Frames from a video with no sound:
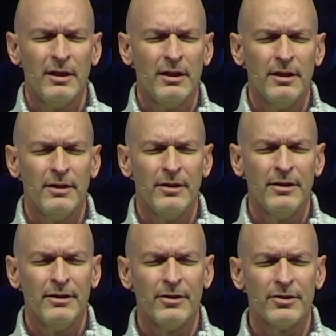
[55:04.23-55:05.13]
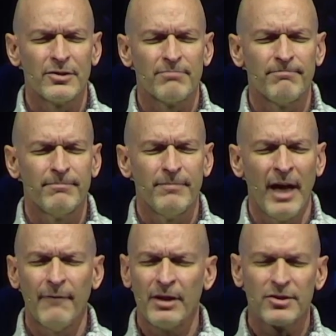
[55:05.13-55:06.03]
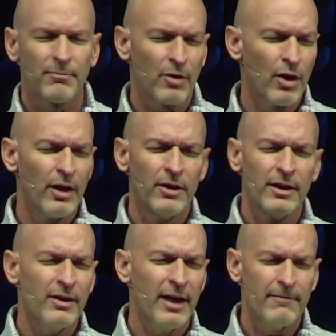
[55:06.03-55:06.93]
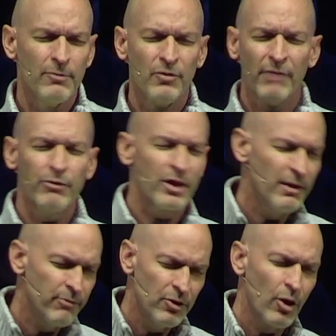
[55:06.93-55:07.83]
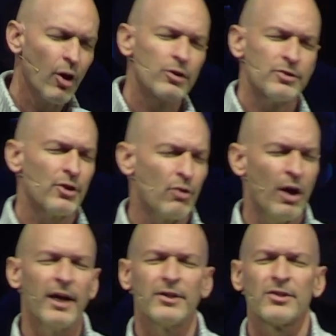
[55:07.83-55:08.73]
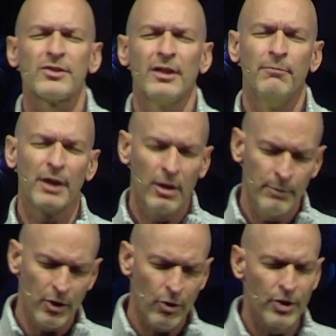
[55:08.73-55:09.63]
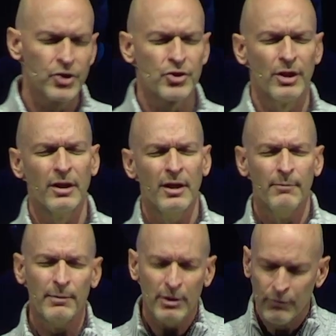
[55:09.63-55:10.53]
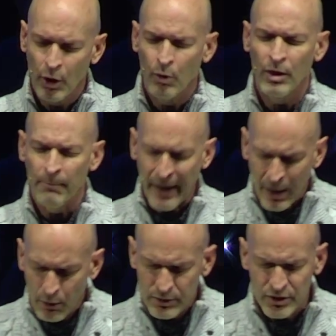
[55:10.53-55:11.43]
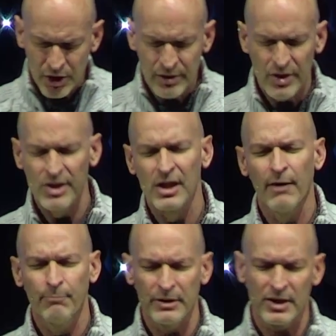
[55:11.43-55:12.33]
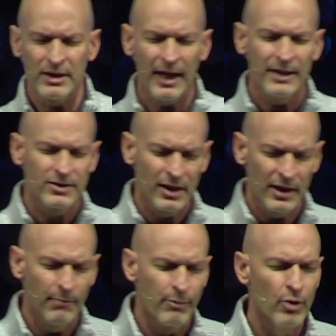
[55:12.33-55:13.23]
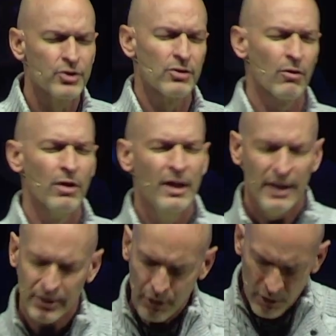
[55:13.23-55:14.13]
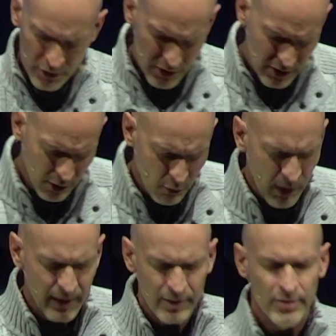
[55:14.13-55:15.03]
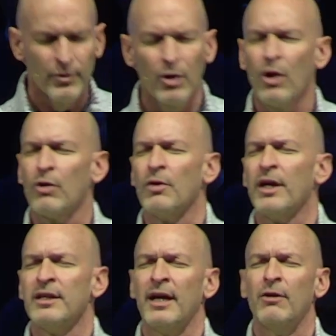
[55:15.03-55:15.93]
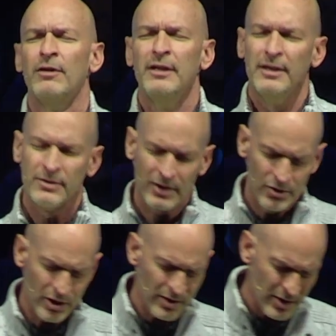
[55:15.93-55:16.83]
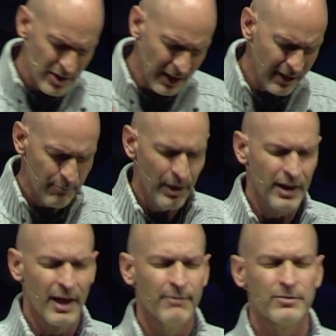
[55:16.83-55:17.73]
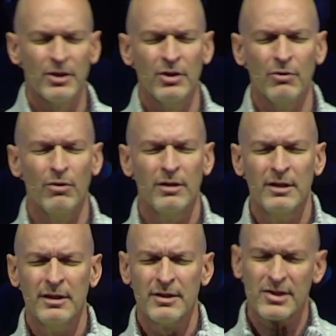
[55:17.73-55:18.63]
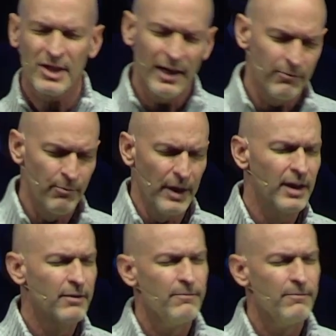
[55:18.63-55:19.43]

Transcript: you're just having some clarity that you've never given your heart to Christ and become a Christian. Maybe you've known about Jesus stuff, but today it's got to get personal. And you can just in the quietness of your heart right now and say, Jesus, I give my life to you. Save me.